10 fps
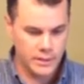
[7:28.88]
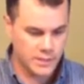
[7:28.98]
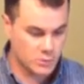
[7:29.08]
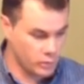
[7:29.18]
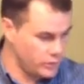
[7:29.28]

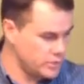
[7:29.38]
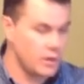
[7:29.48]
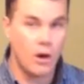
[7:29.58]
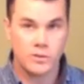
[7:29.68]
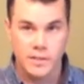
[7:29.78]
since we're using
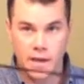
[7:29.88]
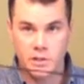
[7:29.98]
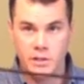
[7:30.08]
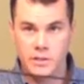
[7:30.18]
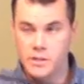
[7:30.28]
all
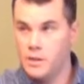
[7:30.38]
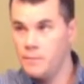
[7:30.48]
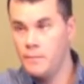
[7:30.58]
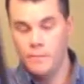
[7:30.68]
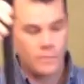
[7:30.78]
sections,
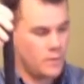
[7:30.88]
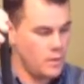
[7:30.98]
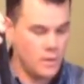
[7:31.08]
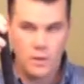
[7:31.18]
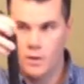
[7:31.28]

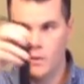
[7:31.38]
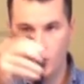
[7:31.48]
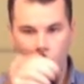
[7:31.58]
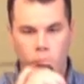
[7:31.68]
we'll